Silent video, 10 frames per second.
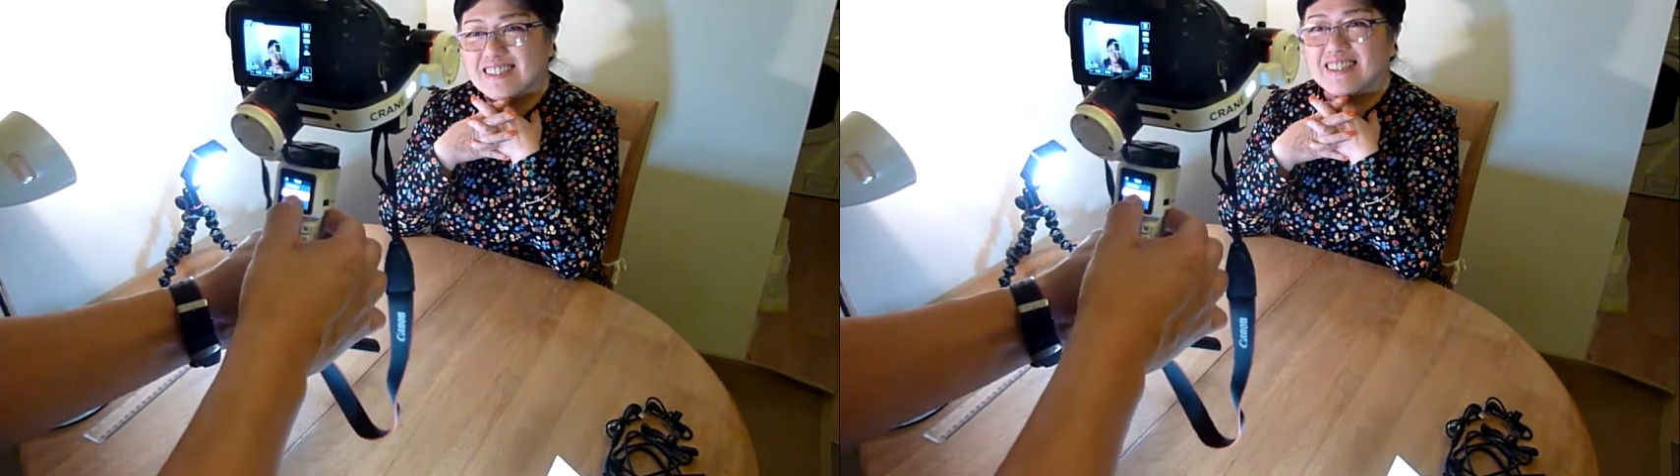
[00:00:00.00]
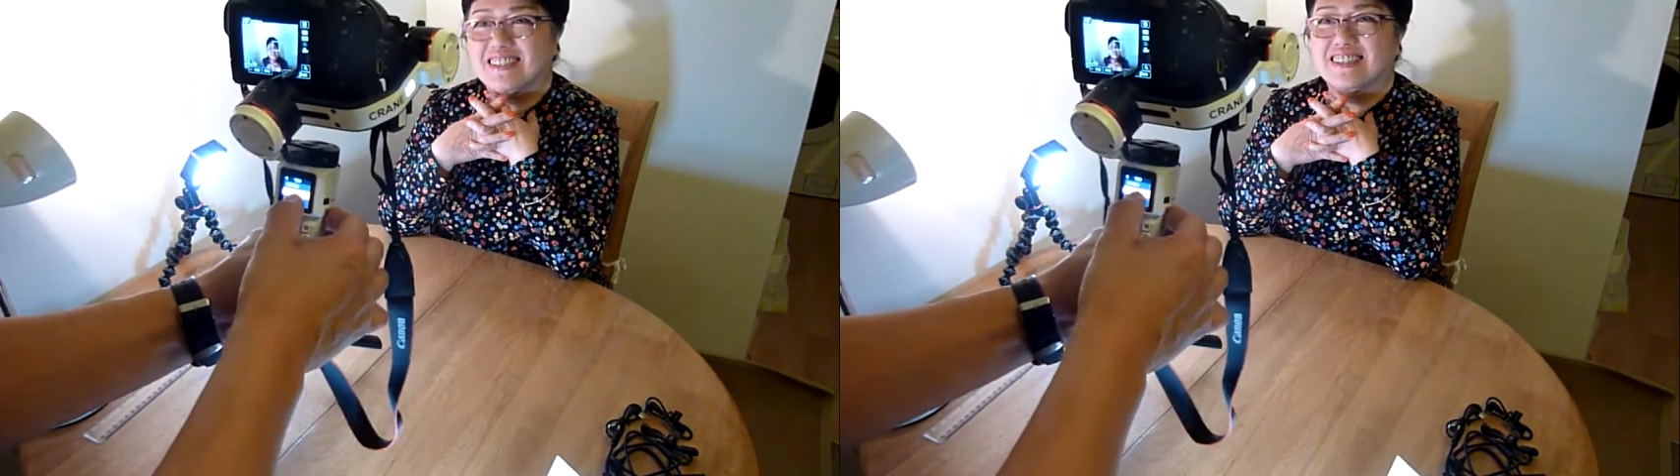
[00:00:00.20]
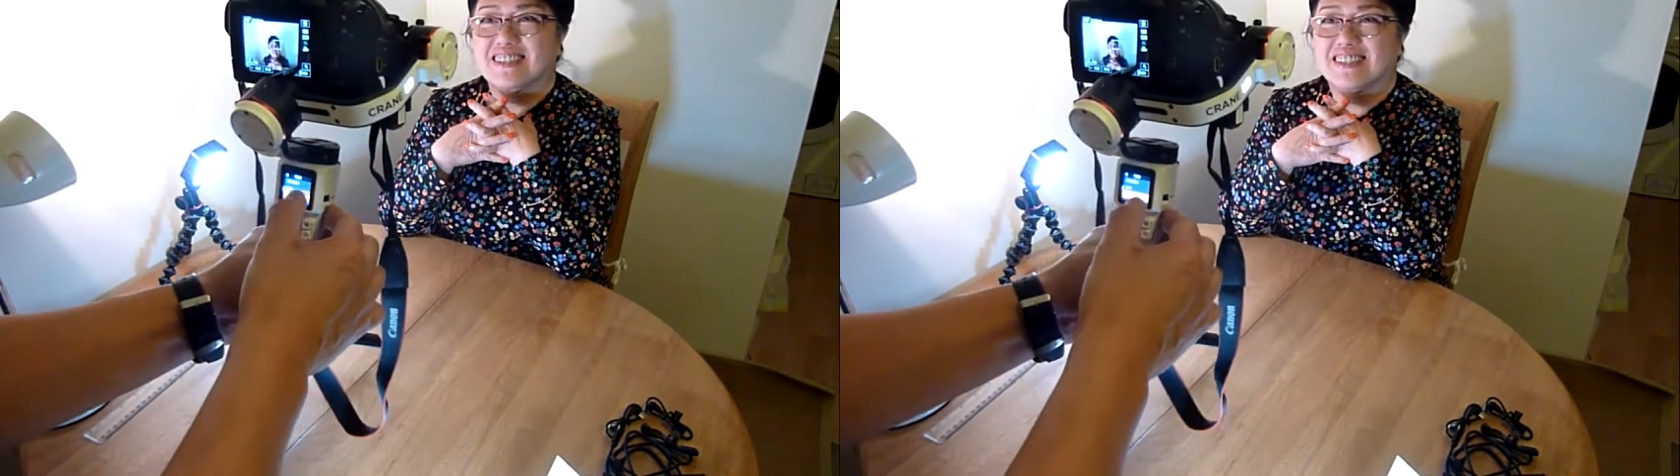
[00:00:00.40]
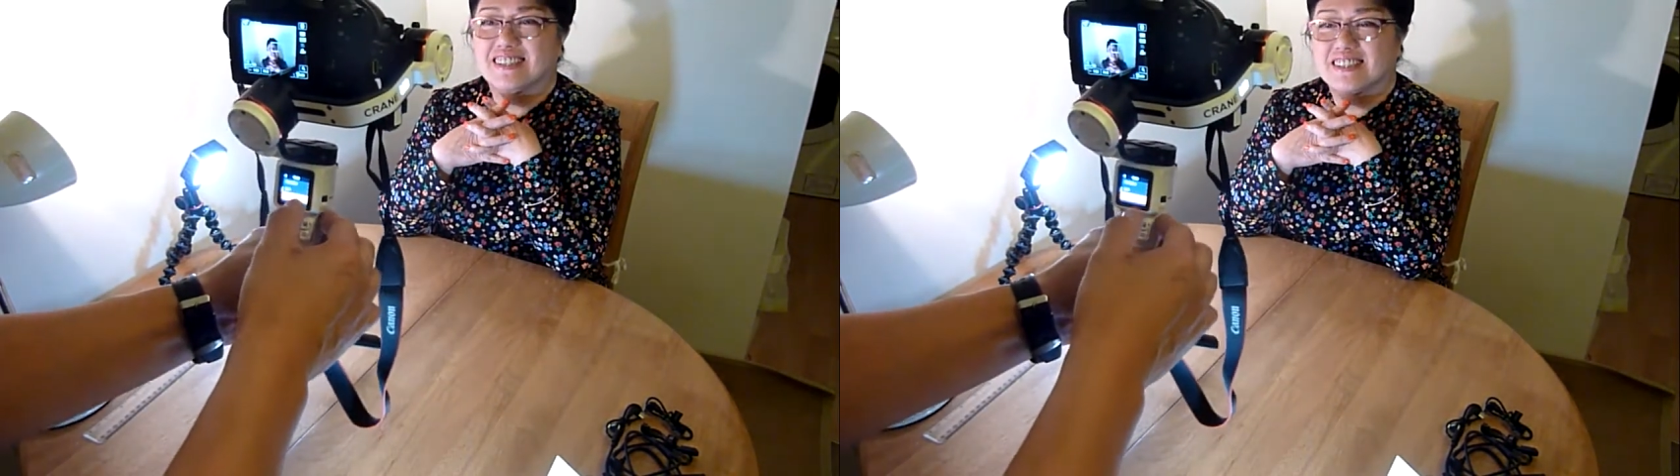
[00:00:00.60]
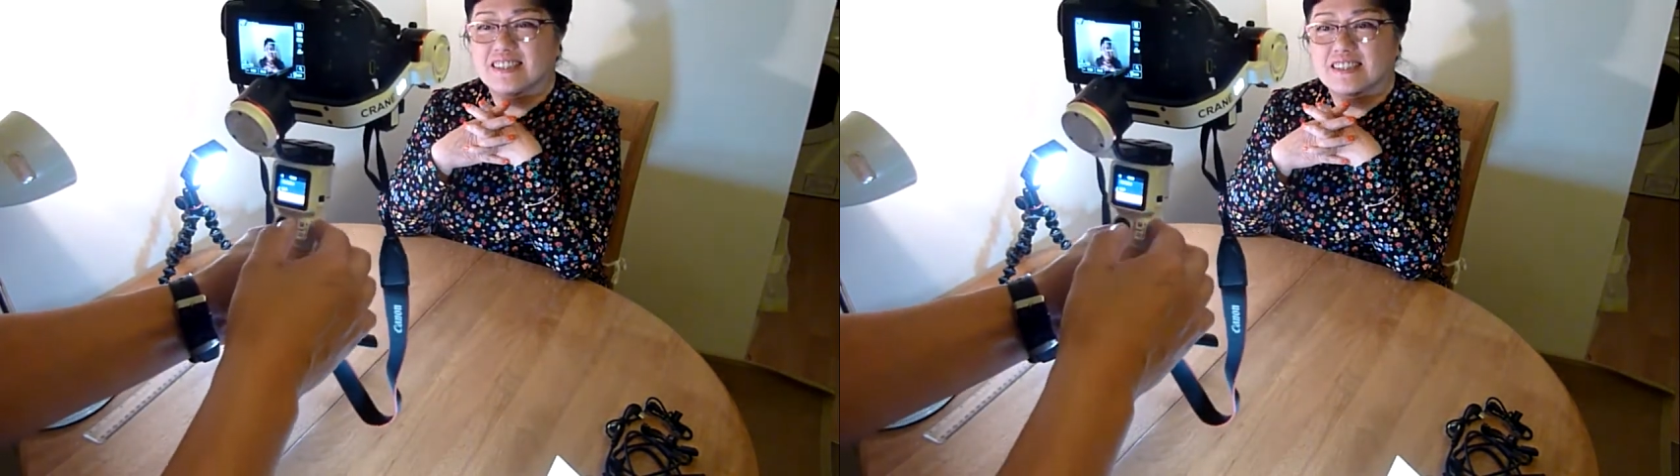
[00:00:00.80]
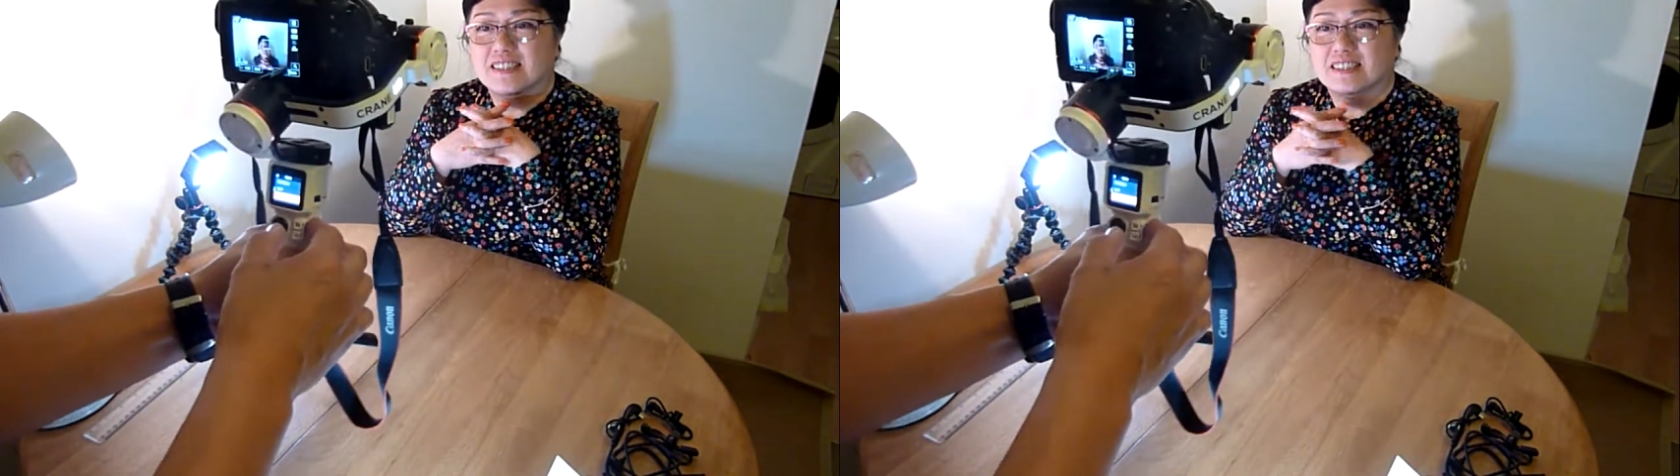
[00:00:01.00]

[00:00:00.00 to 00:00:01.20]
Follow might be though.